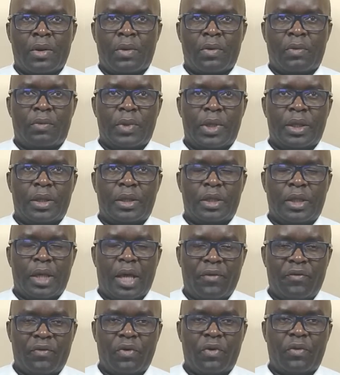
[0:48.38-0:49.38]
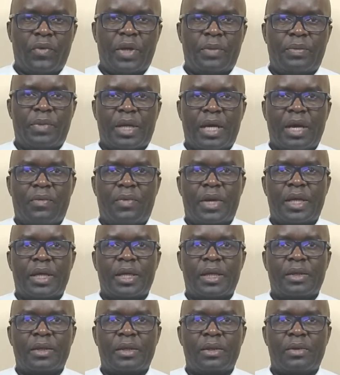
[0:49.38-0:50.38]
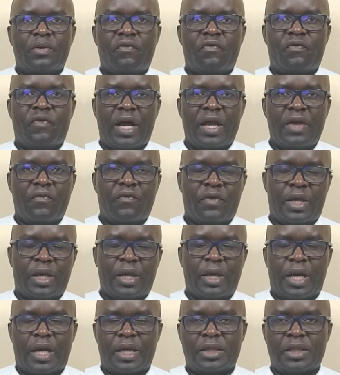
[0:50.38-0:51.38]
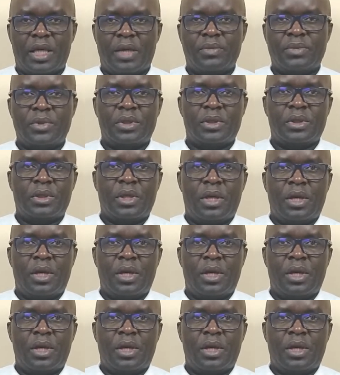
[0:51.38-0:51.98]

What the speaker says: We therefore will be covering 5 key items.